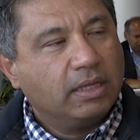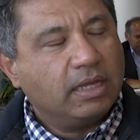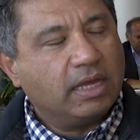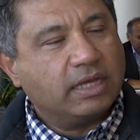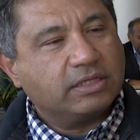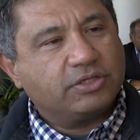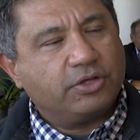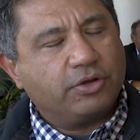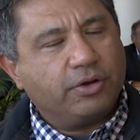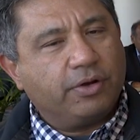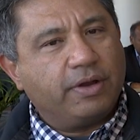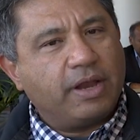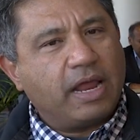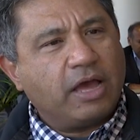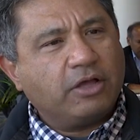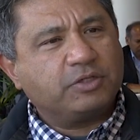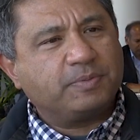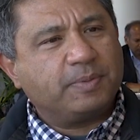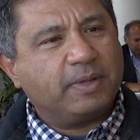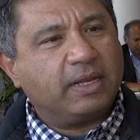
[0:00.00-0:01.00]
Yeah, so your
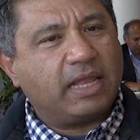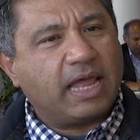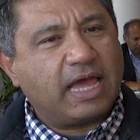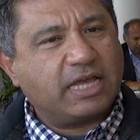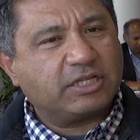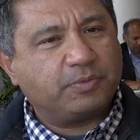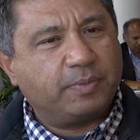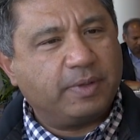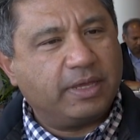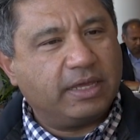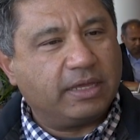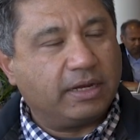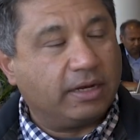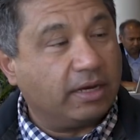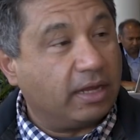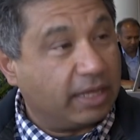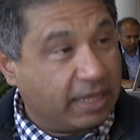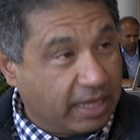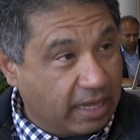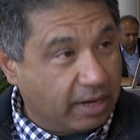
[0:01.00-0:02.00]
announcement last week,
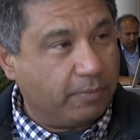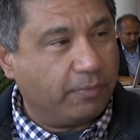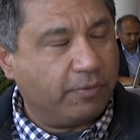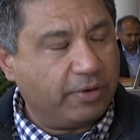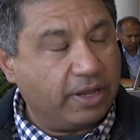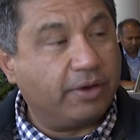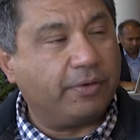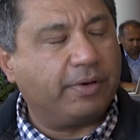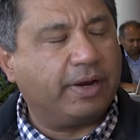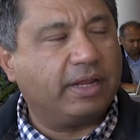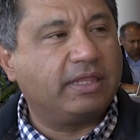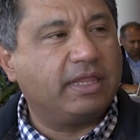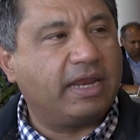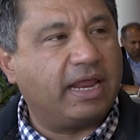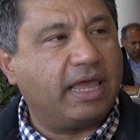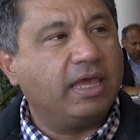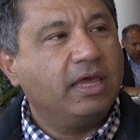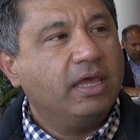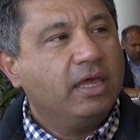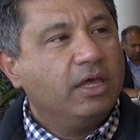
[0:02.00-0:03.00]
and again reiterated
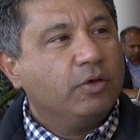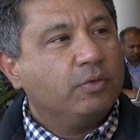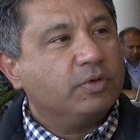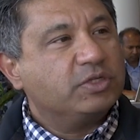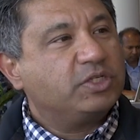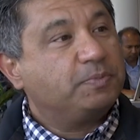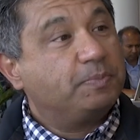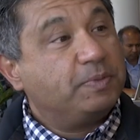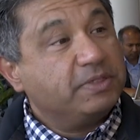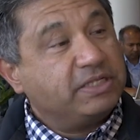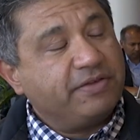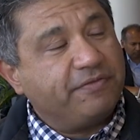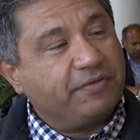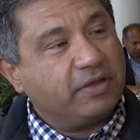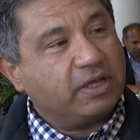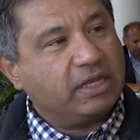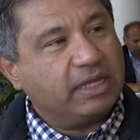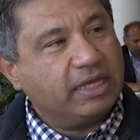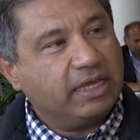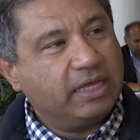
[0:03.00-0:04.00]
today, was
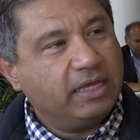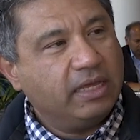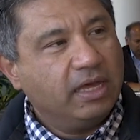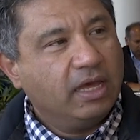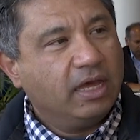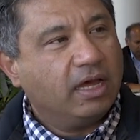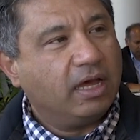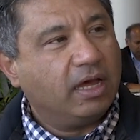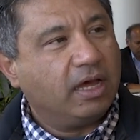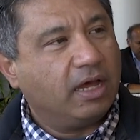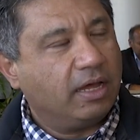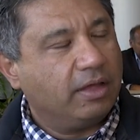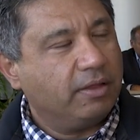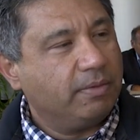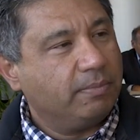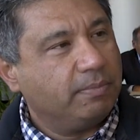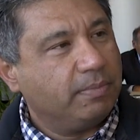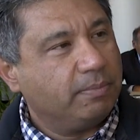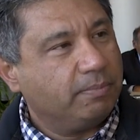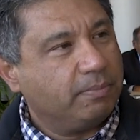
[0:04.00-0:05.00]
specifically uh,
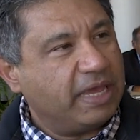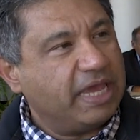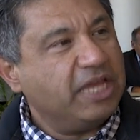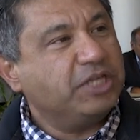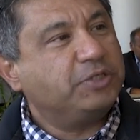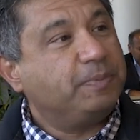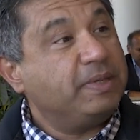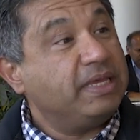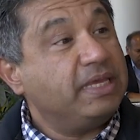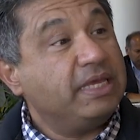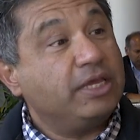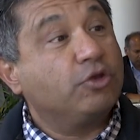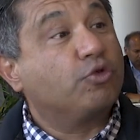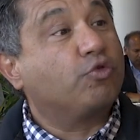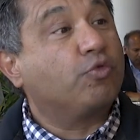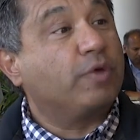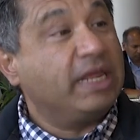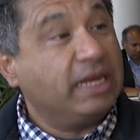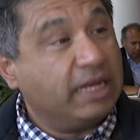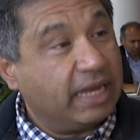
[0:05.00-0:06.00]
HPE
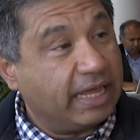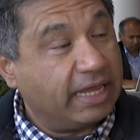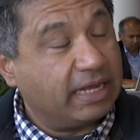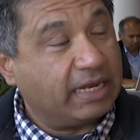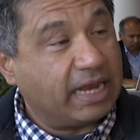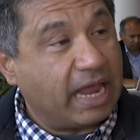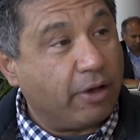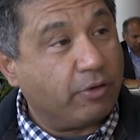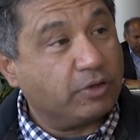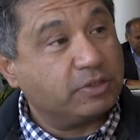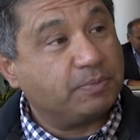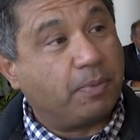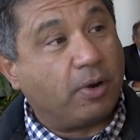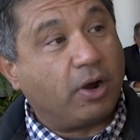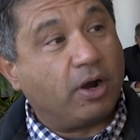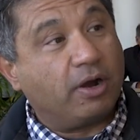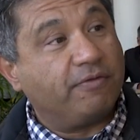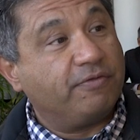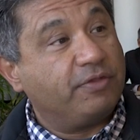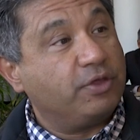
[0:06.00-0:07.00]
GreenLake now as
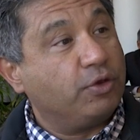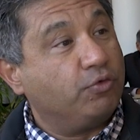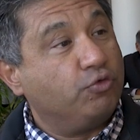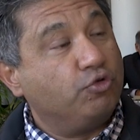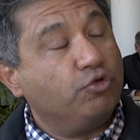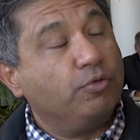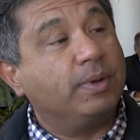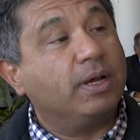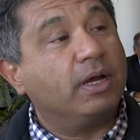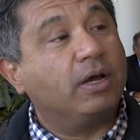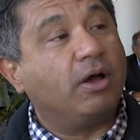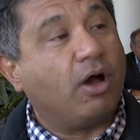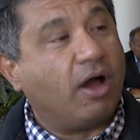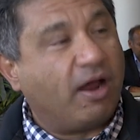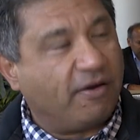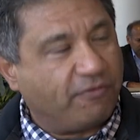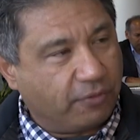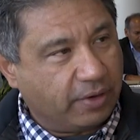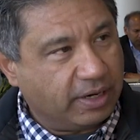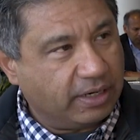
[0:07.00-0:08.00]
part of the Aruba
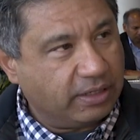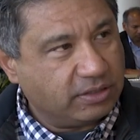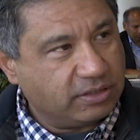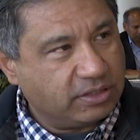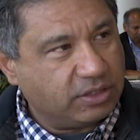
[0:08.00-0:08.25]
offering.